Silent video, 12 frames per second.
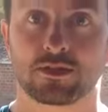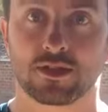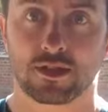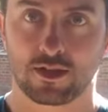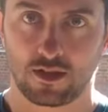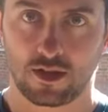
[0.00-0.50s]
it.
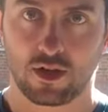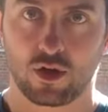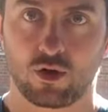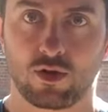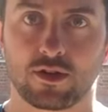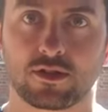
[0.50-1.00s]

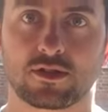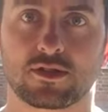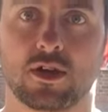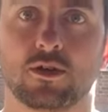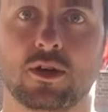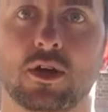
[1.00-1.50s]
All right, so
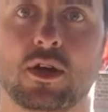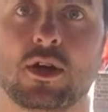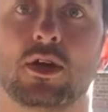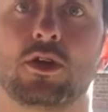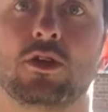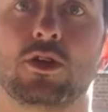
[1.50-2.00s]

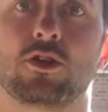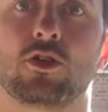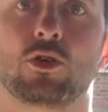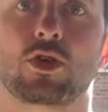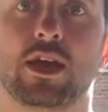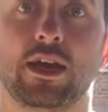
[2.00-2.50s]
you're gonna do
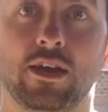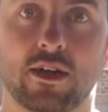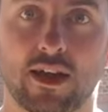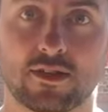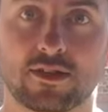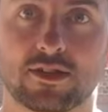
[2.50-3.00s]
your Kegel
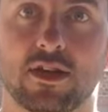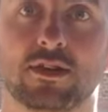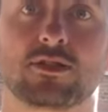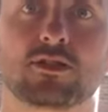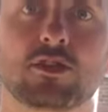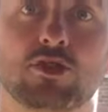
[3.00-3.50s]

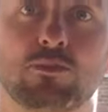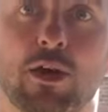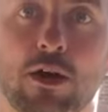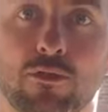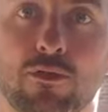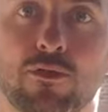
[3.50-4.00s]
exercises, that's your
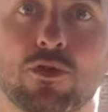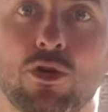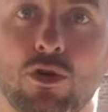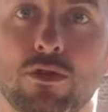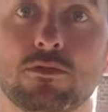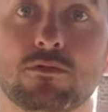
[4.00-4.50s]
pelvic floor,